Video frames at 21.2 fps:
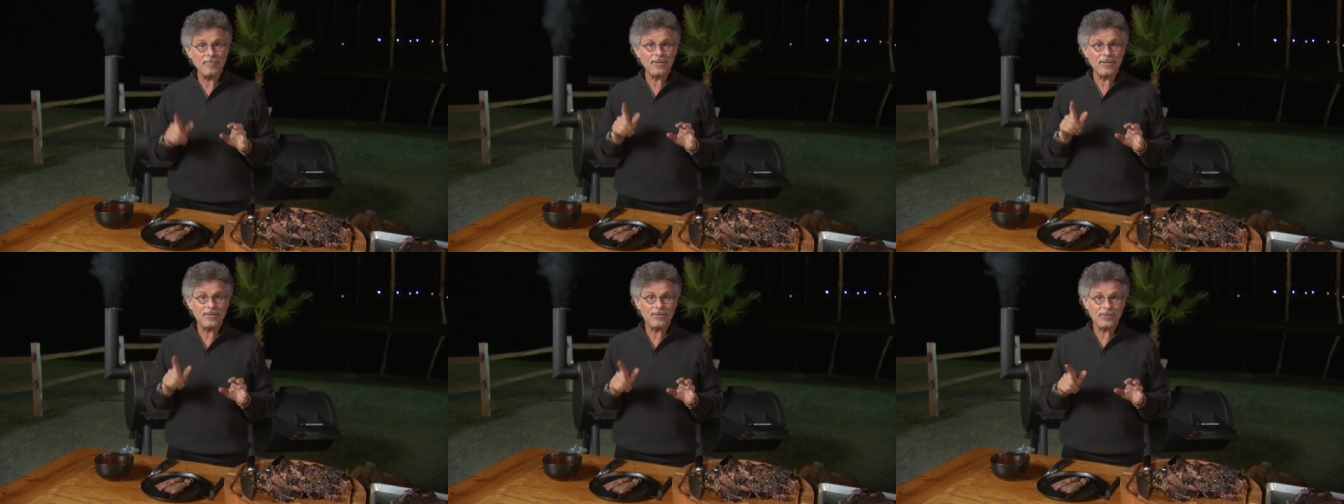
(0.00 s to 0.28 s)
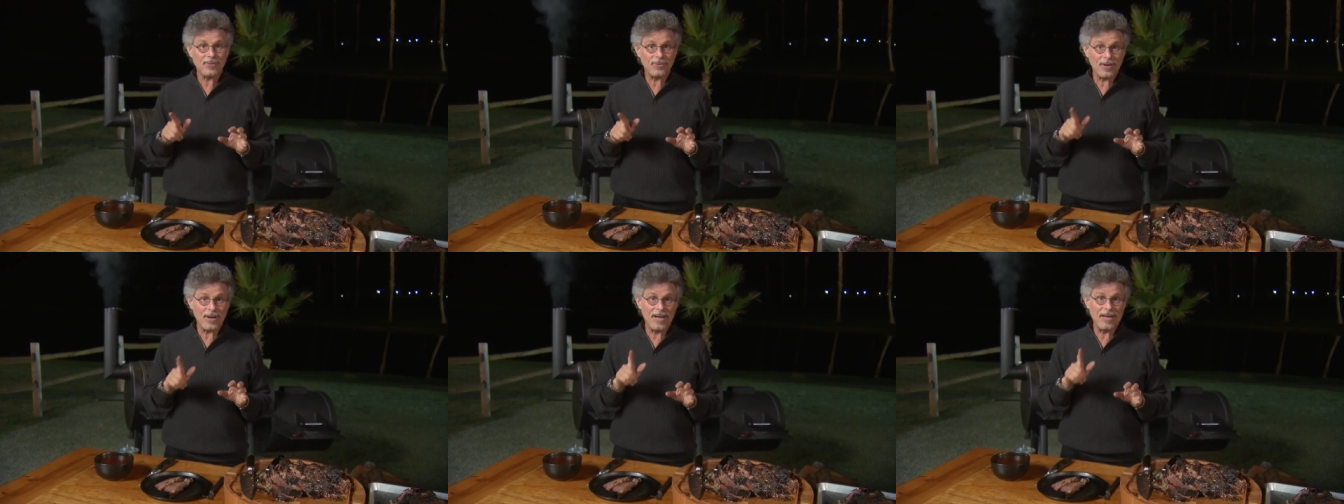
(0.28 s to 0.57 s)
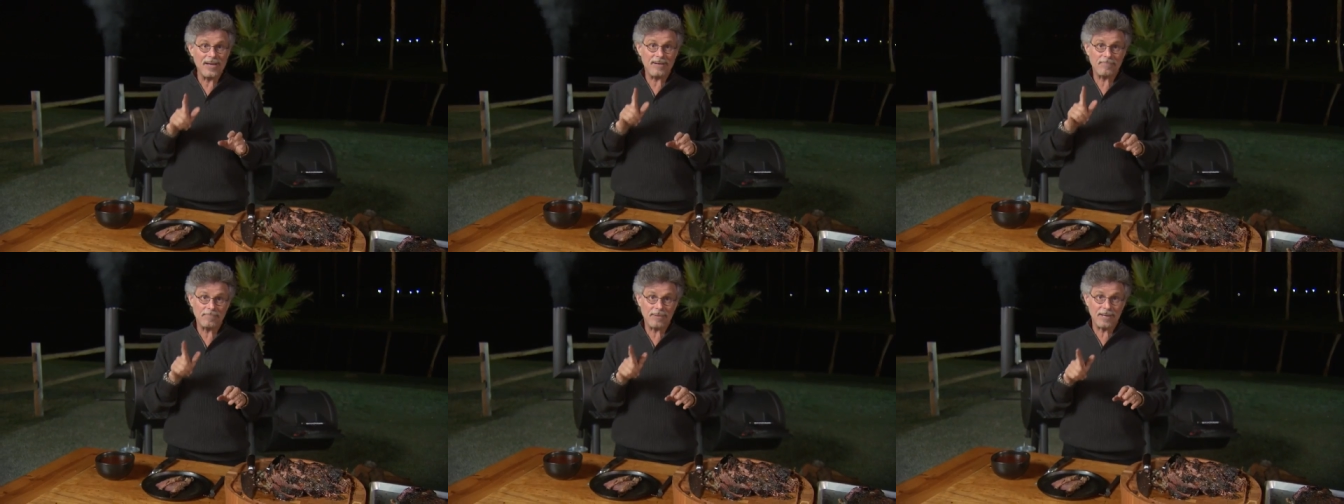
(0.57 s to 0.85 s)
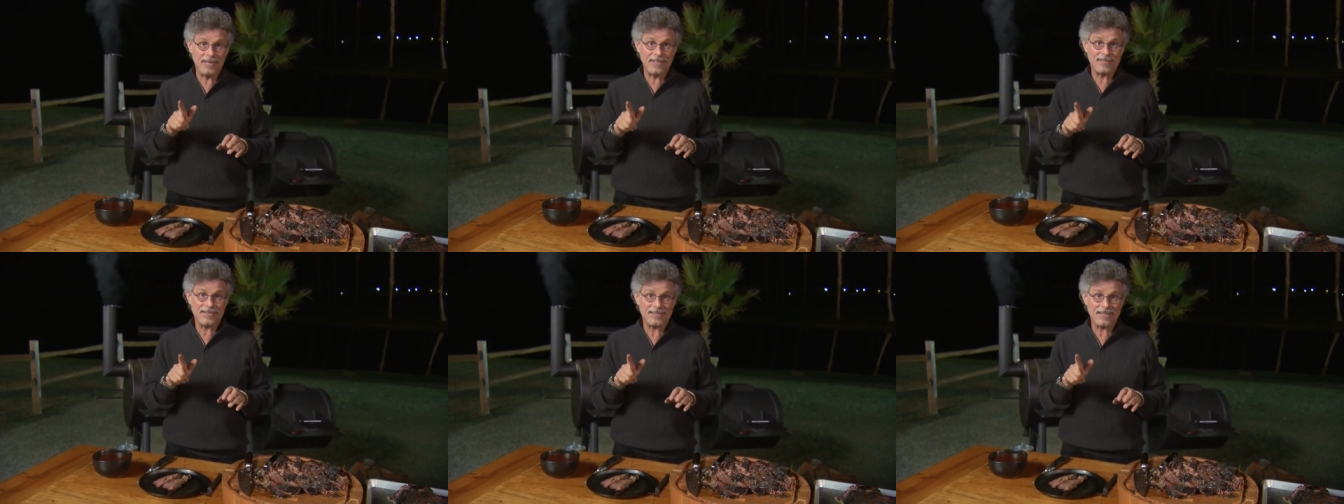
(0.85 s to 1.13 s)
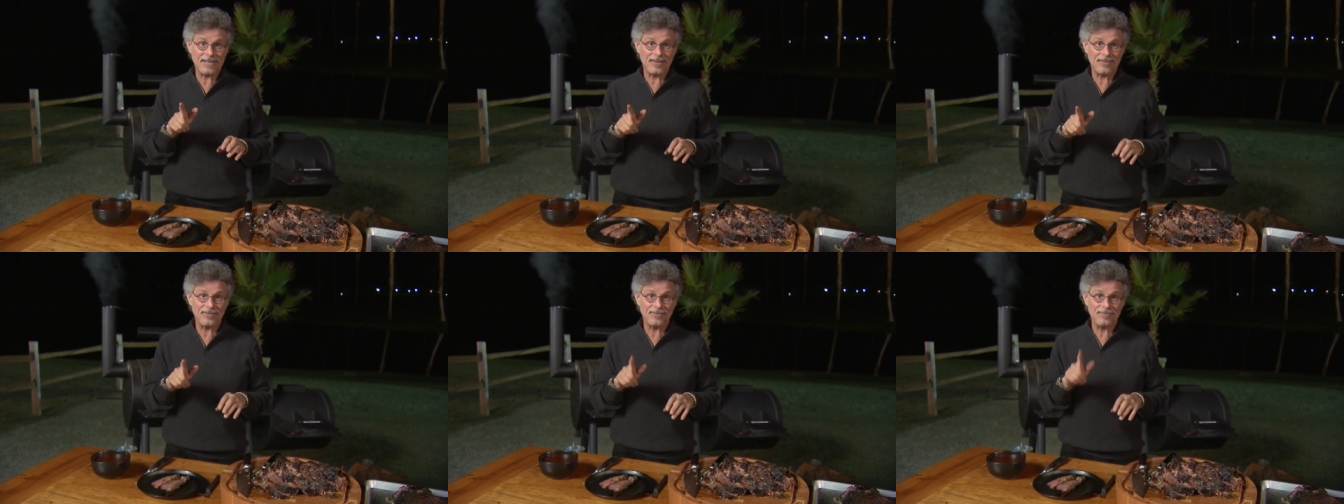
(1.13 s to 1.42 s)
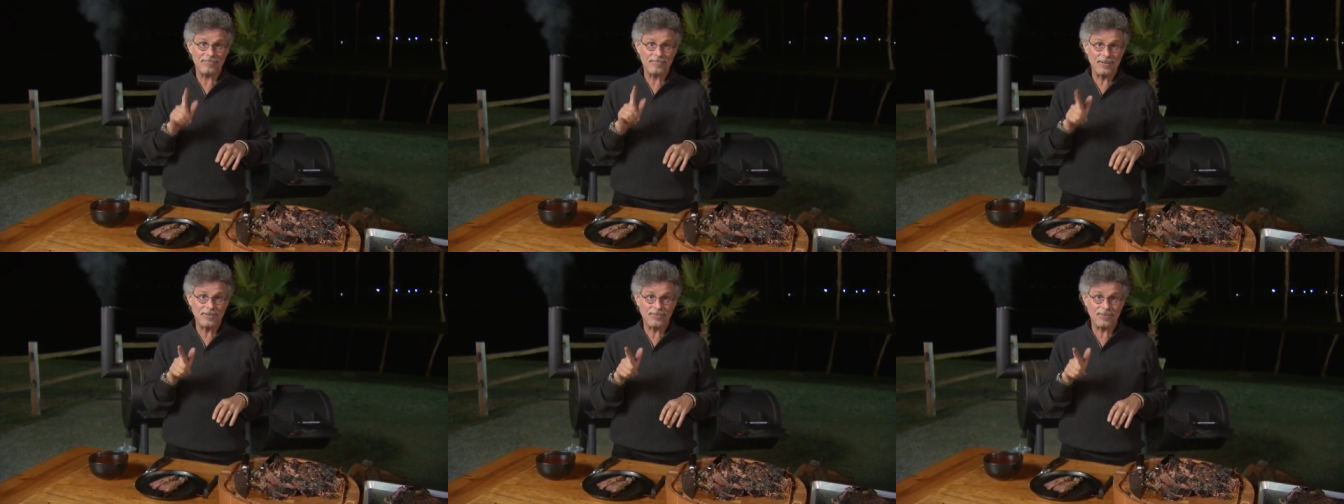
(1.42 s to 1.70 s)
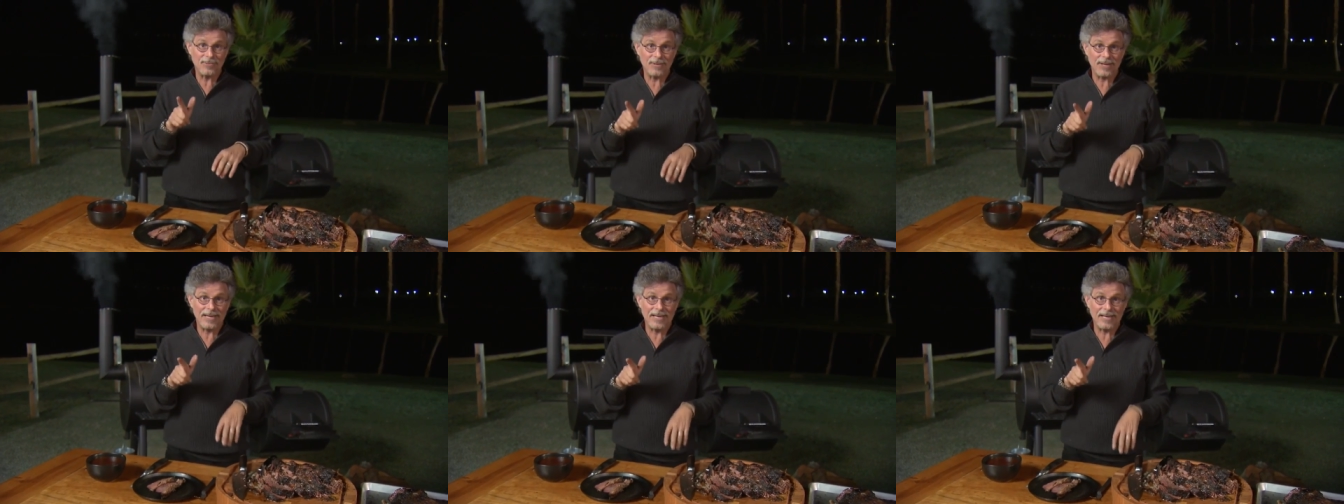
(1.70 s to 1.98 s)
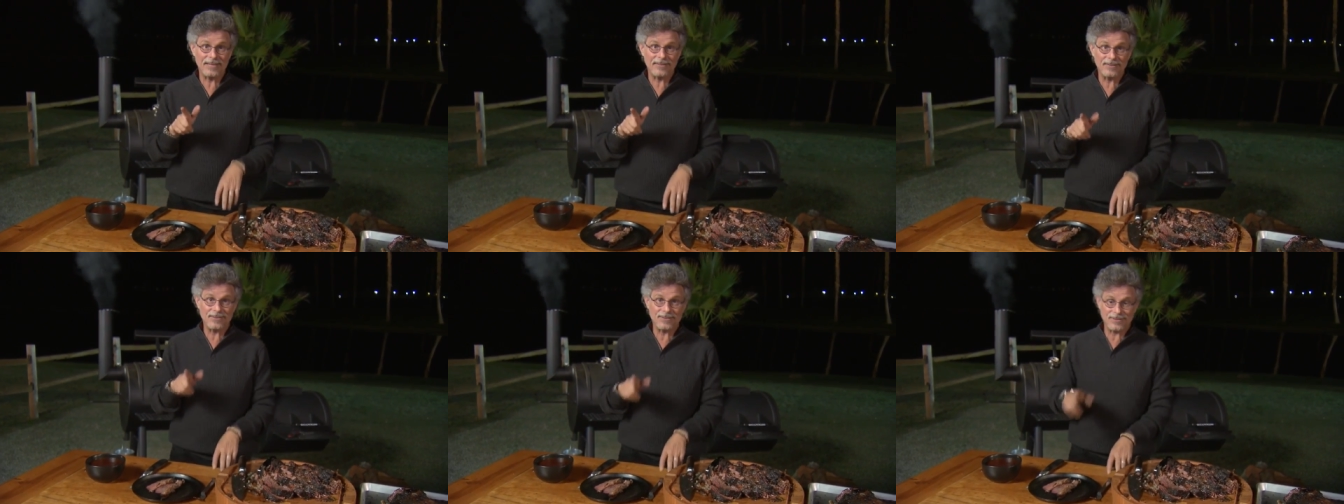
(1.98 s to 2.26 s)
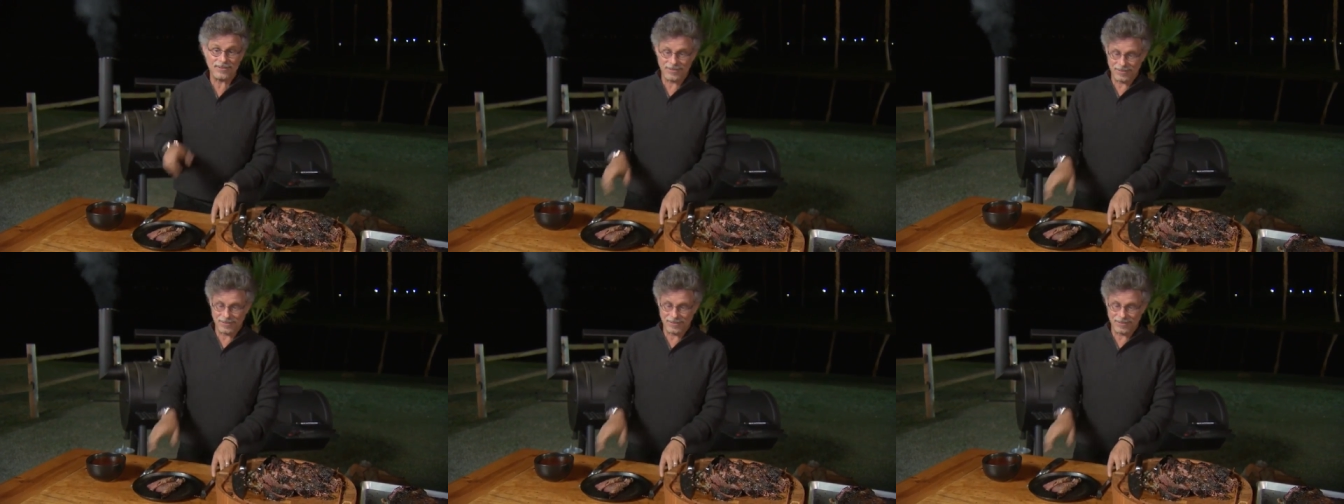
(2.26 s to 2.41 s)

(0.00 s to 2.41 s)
I'm gonna try it by itself before I add the